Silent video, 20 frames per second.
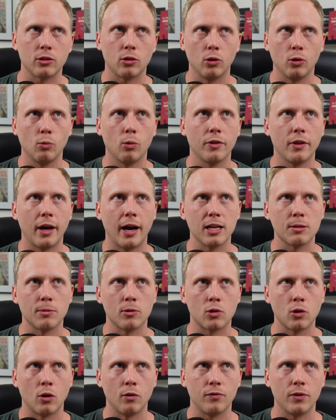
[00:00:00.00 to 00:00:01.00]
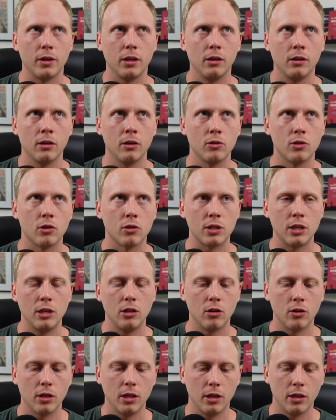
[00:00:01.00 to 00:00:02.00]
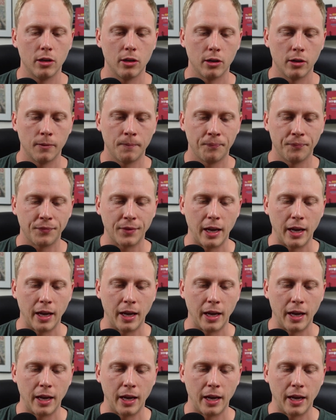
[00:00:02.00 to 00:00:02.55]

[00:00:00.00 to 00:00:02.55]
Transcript: So you won the Heisman Trophy with your senior year,